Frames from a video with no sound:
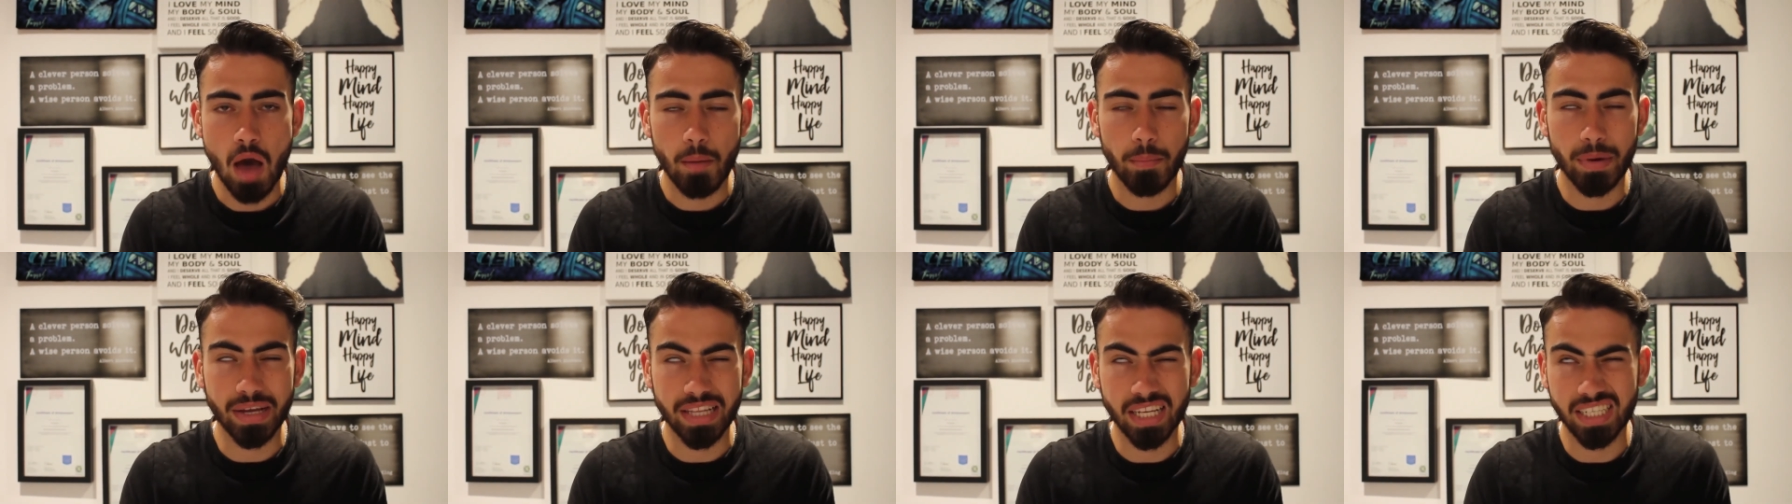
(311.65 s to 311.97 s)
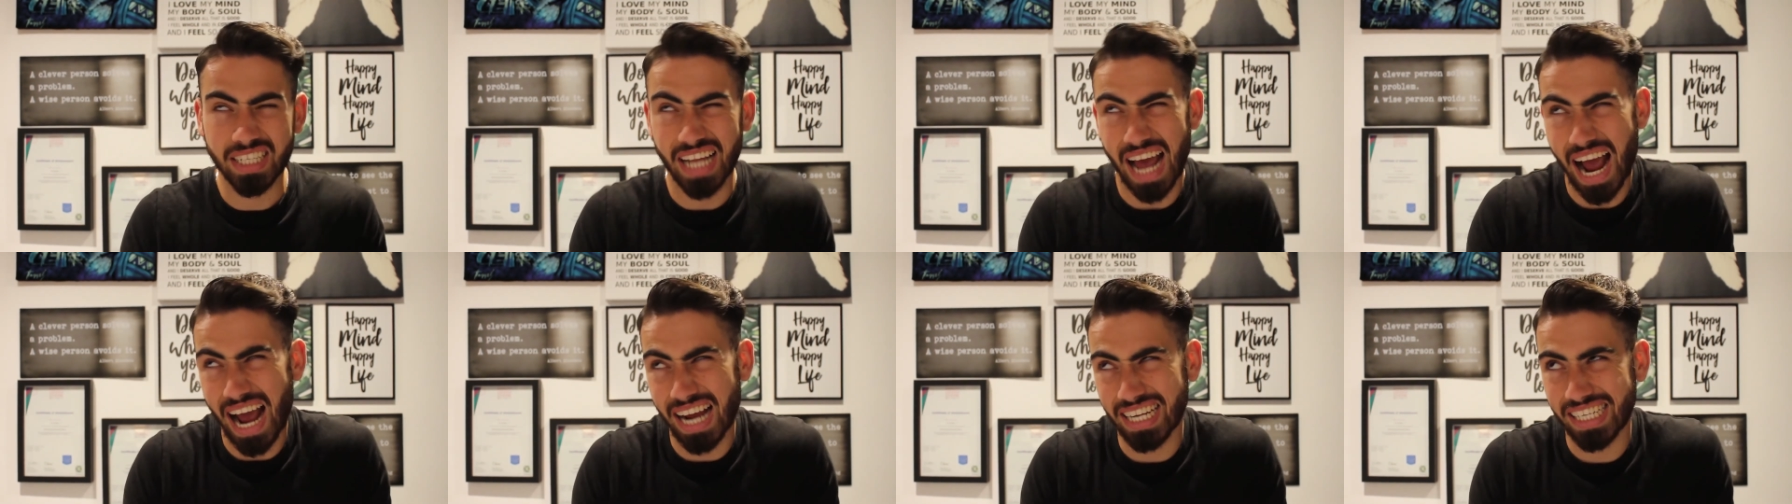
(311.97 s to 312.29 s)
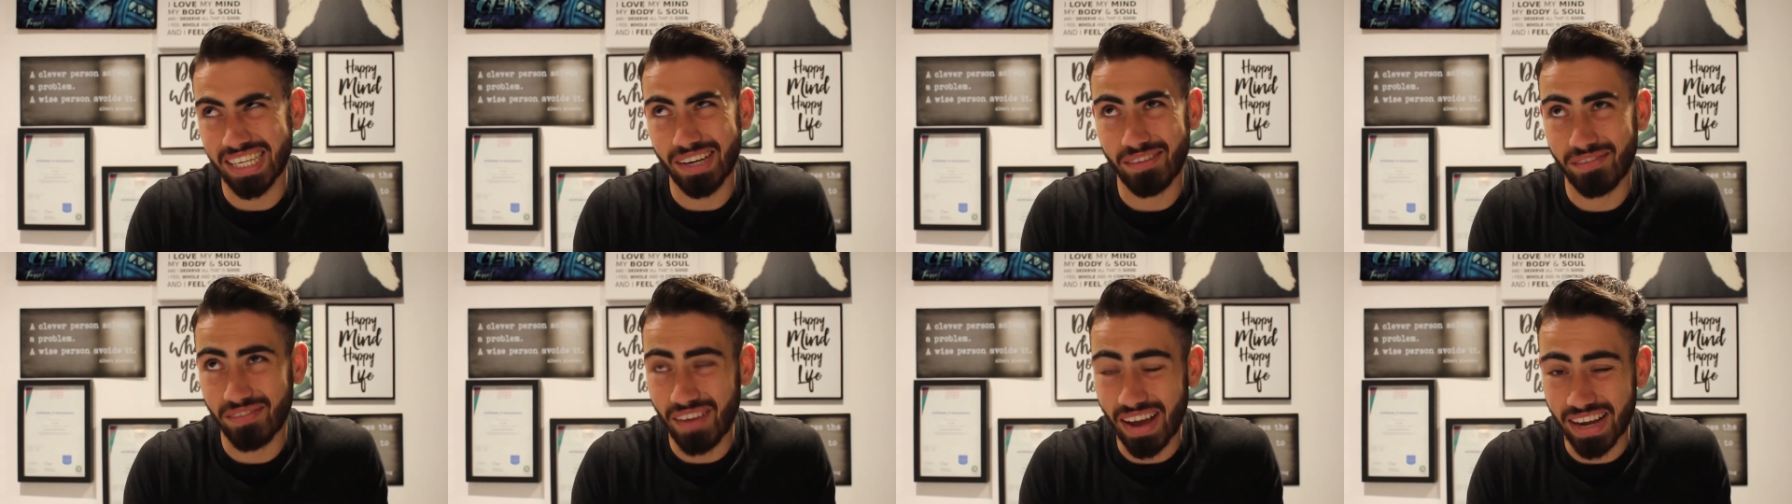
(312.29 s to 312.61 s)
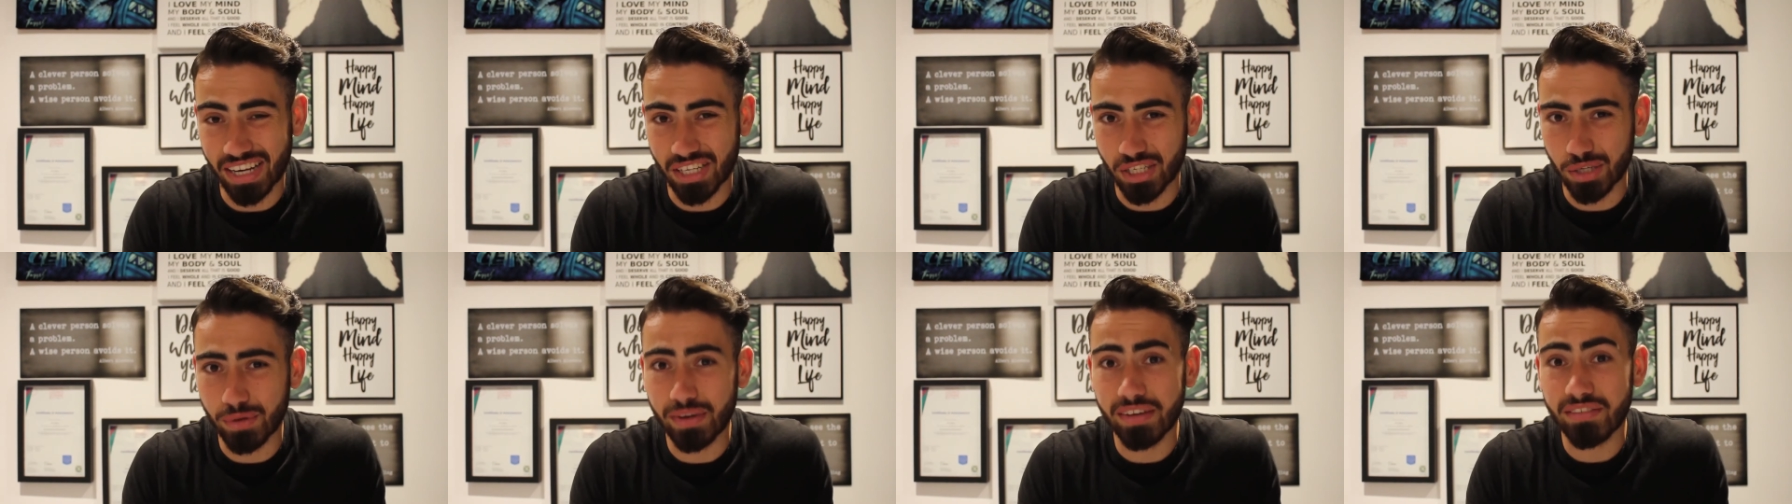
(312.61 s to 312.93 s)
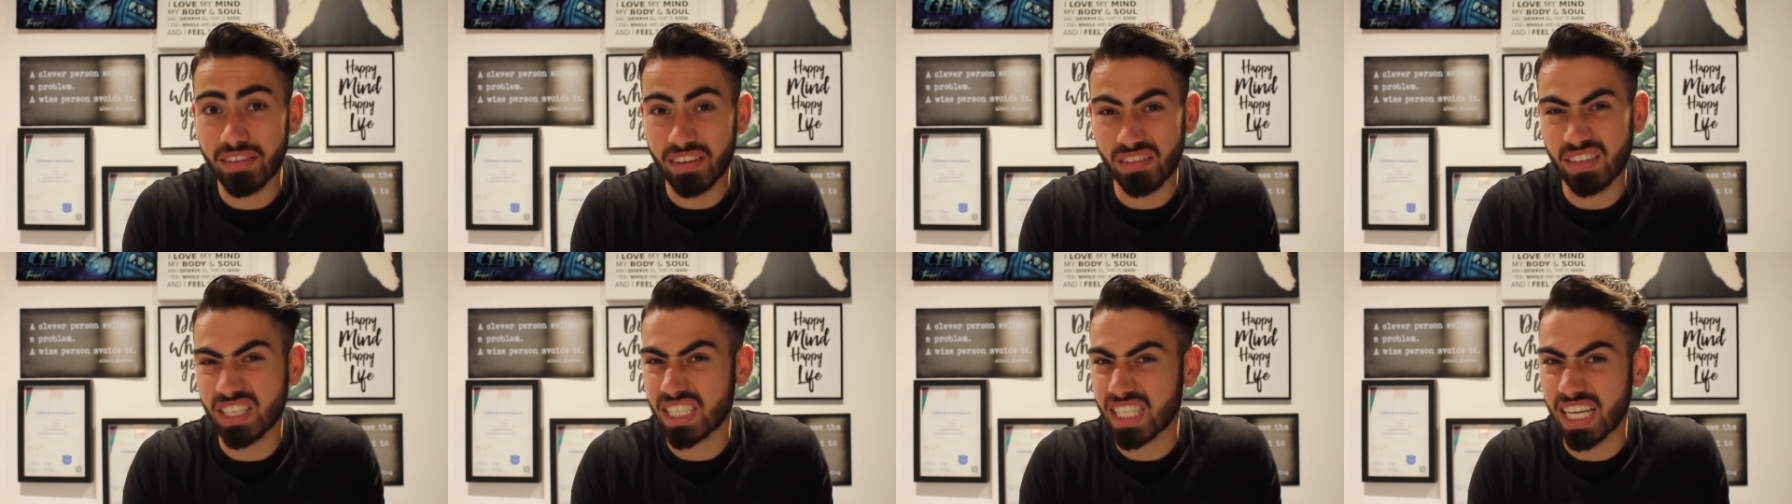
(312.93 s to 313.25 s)
But it doesn't actually affect you.
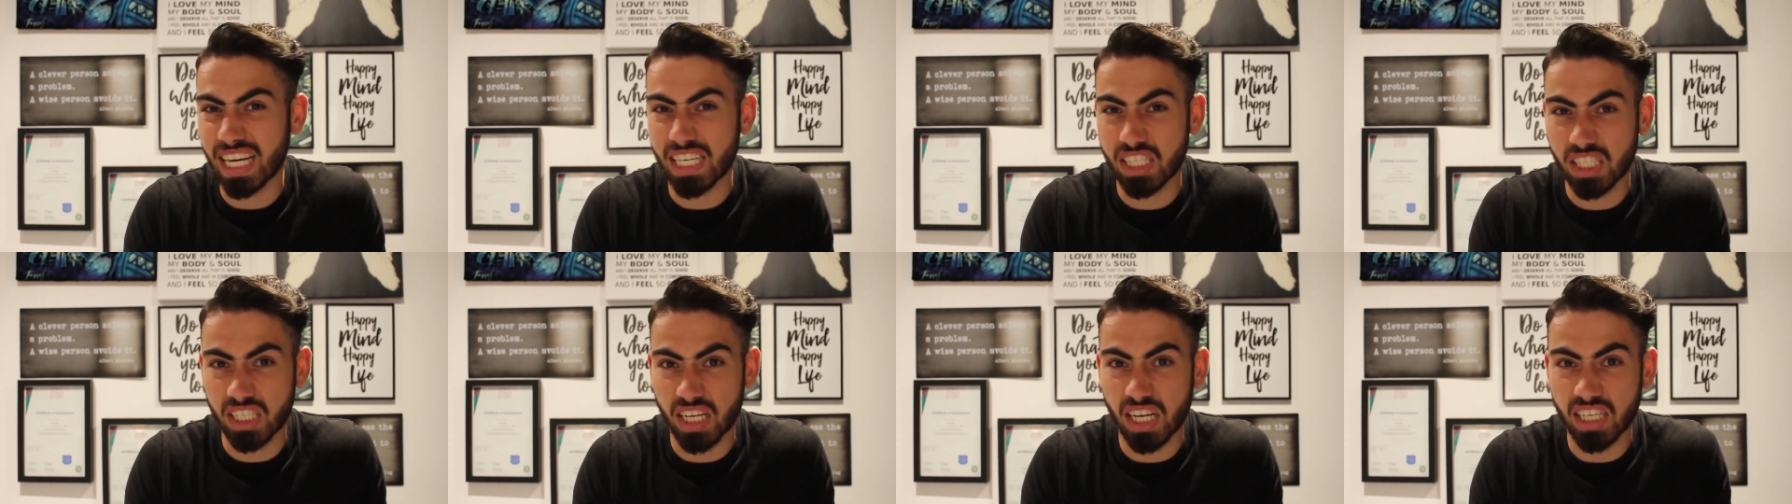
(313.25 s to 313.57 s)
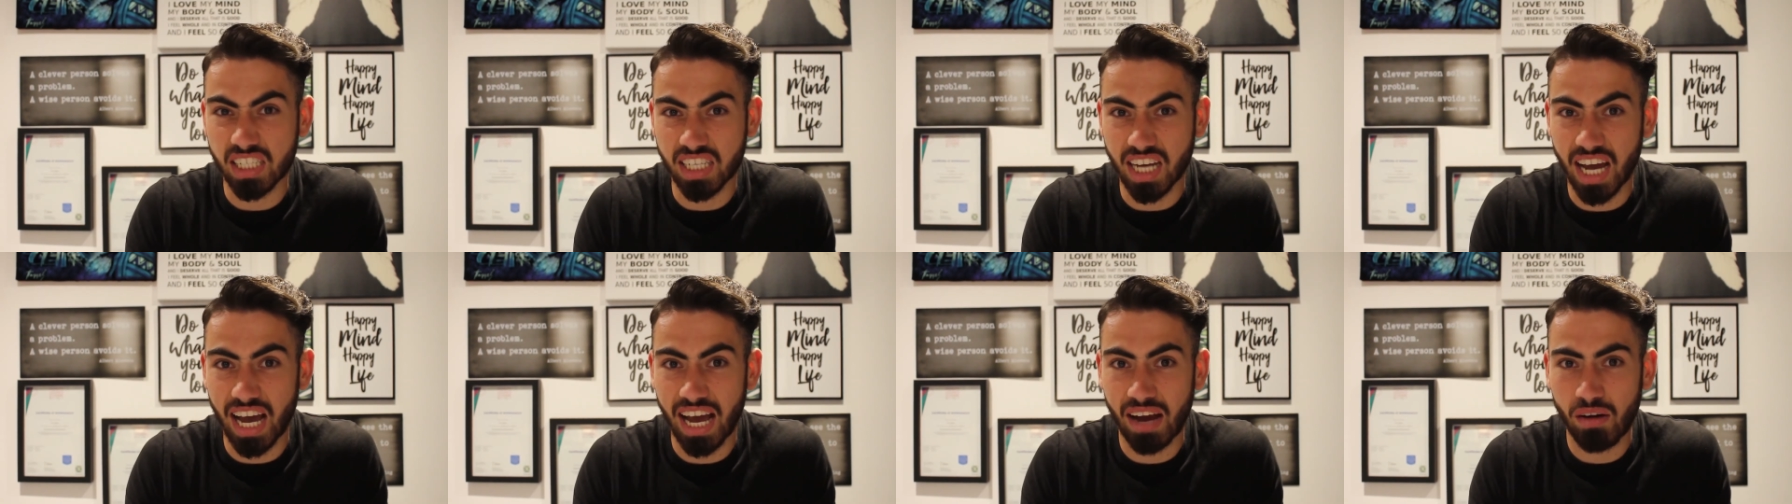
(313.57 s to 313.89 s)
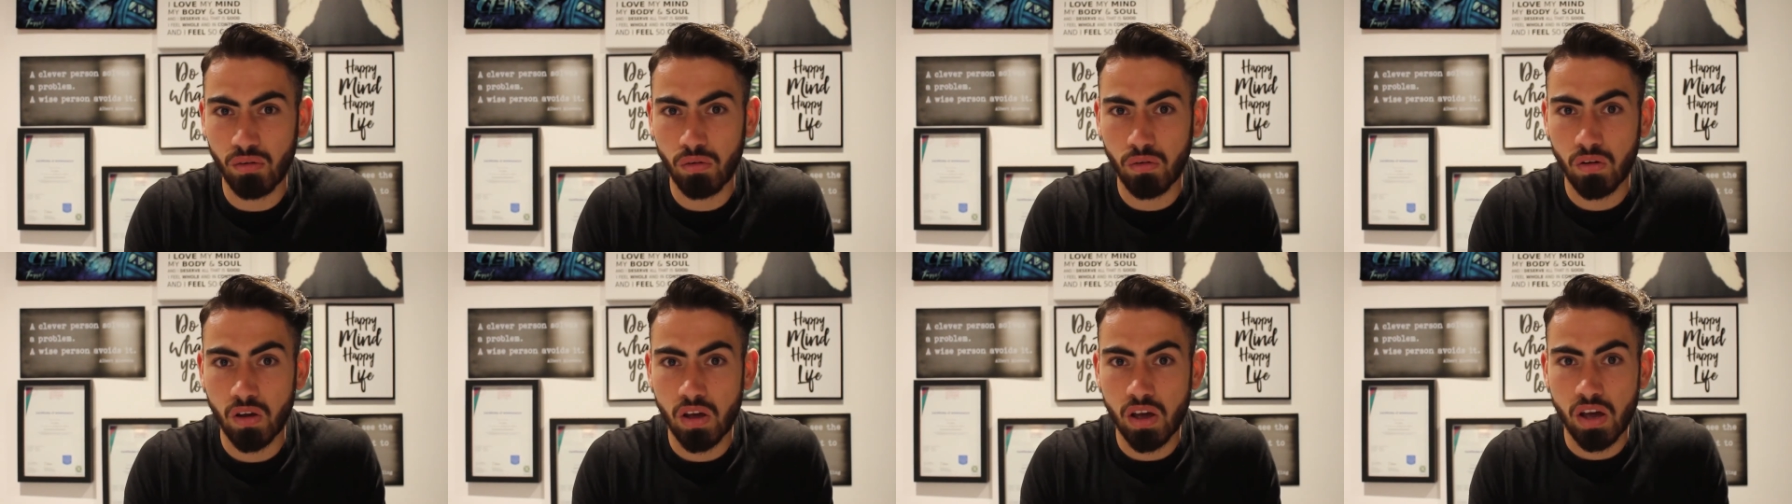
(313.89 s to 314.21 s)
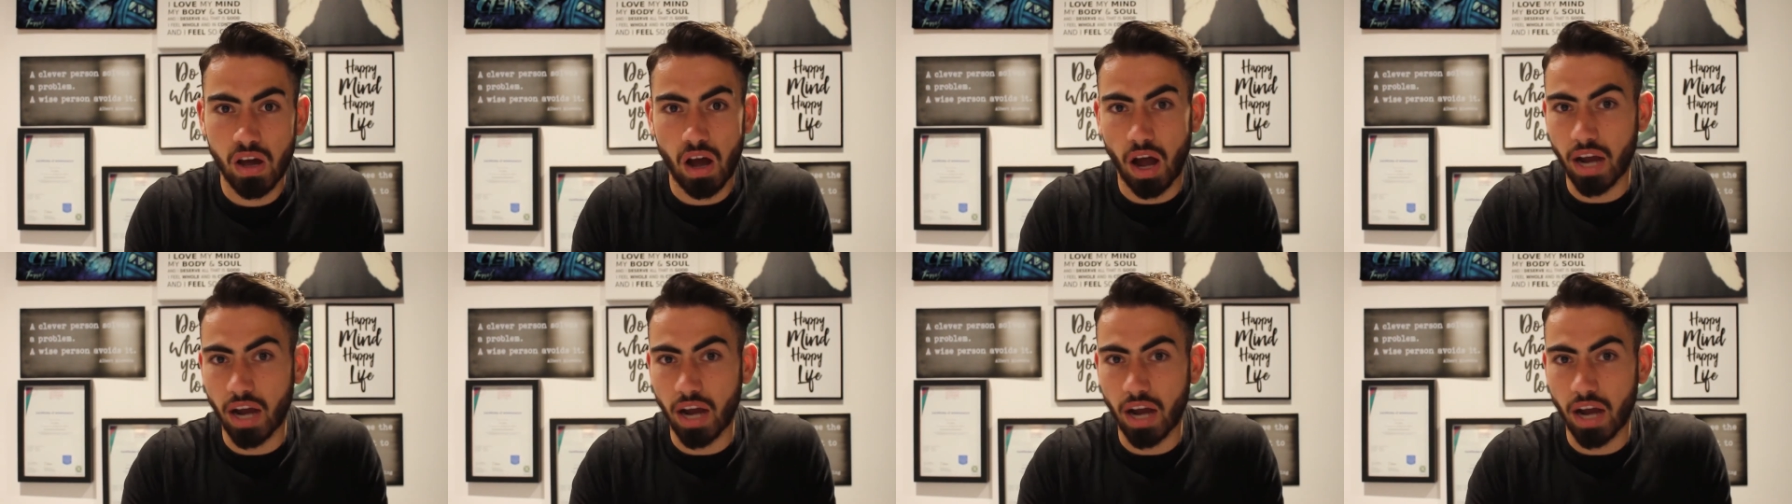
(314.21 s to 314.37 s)
Even if the session does cut out,